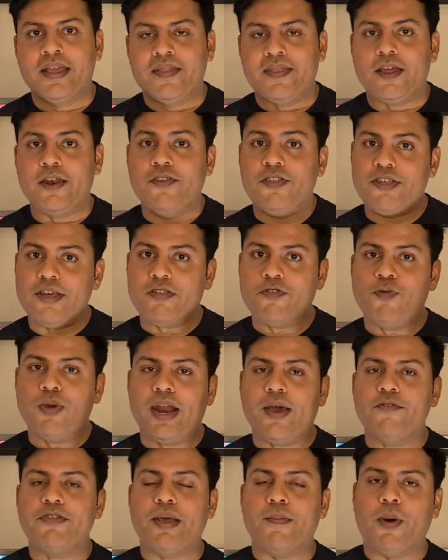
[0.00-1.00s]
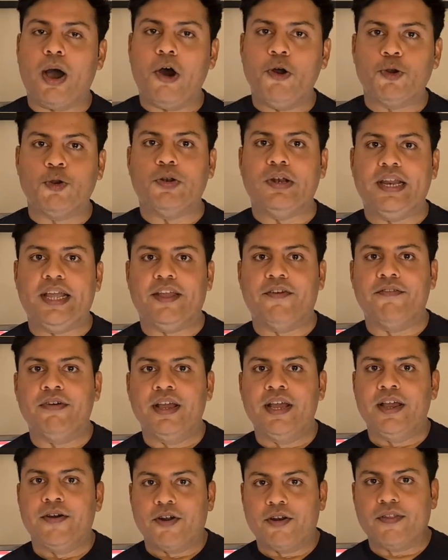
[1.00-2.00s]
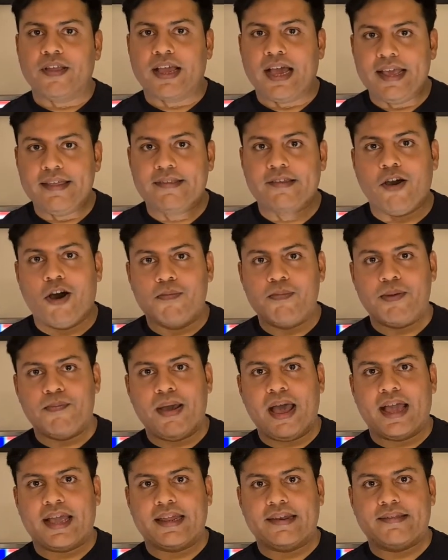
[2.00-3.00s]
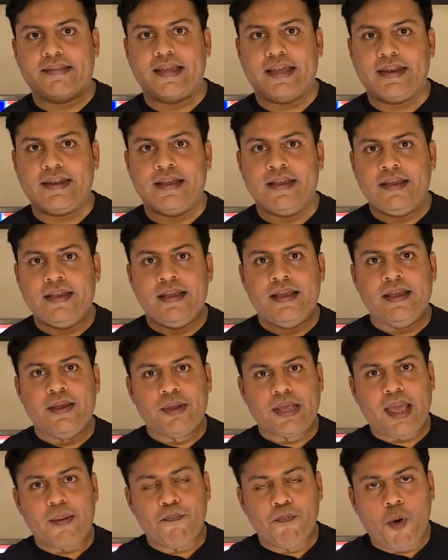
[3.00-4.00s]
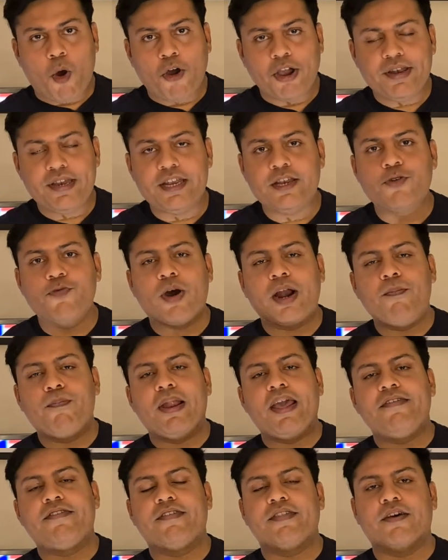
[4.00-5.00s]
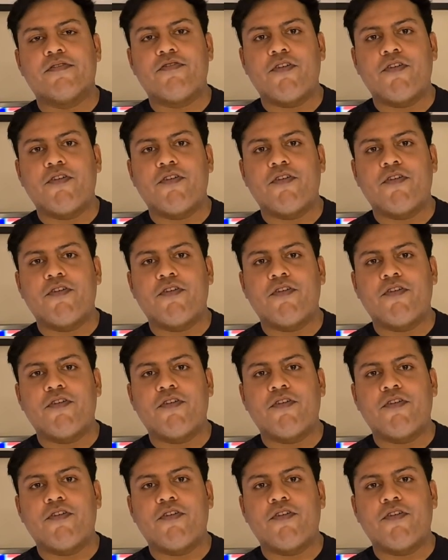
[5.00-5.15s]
Then just when I was about to leave, one of the guys called me back and said, kept pointing to one place in the